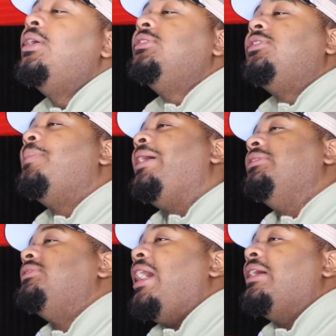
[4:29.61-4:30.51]

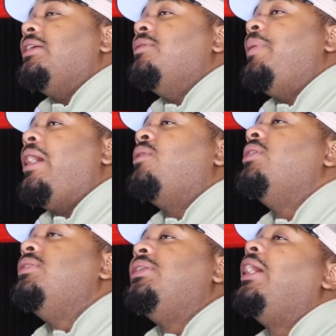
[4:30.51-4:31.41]
Somebody's not going to battle
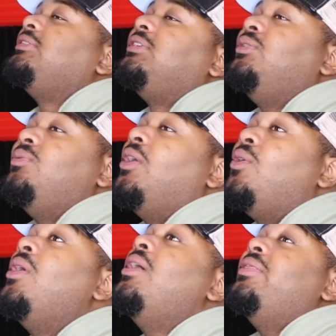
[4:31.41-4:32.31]
and then next thing you
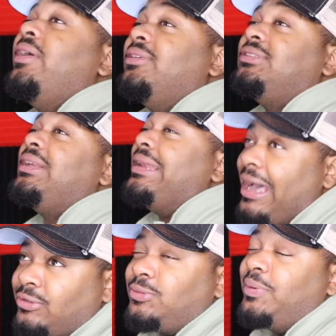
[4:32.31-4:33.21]
know, there's an
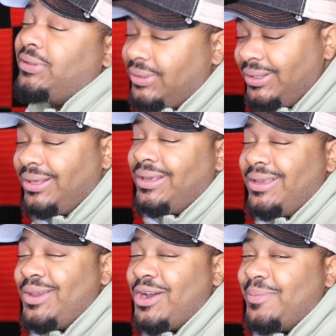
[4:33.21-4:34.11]
announcement.
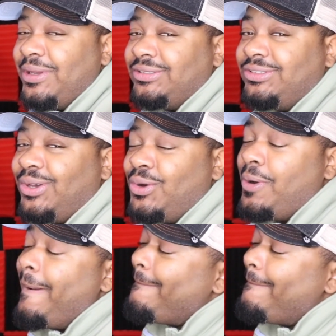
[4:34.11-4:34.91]
You know what I mean? So